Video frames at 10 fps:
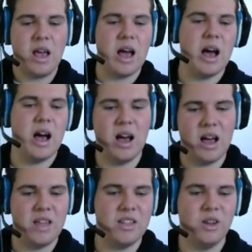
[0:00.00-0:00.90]

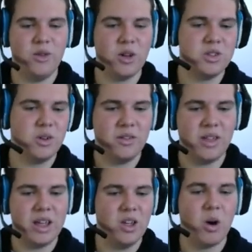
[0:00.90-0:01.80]
And then you've got sort of
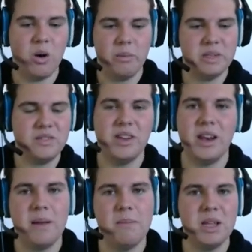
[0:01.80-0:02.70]
like Goa, Misfit,
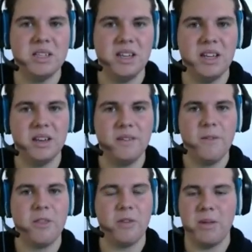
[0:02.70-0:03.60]
and PZ Kid,
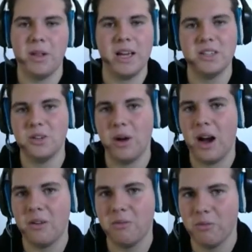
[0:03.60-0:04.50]
three players who
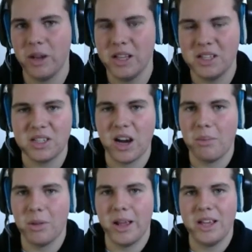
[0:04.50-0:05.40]
aren't really star
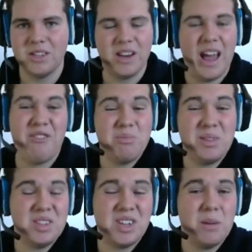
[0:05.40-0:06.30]
players and haven't
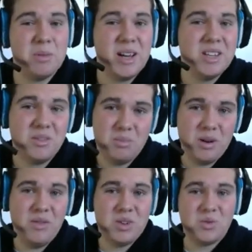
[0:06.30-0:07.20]
been star players on
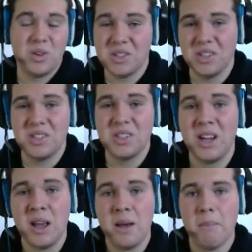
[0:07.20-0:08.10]
previous rosters,
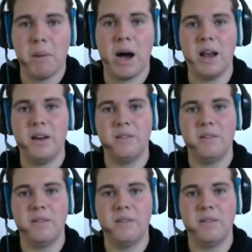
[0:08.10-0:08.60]
but,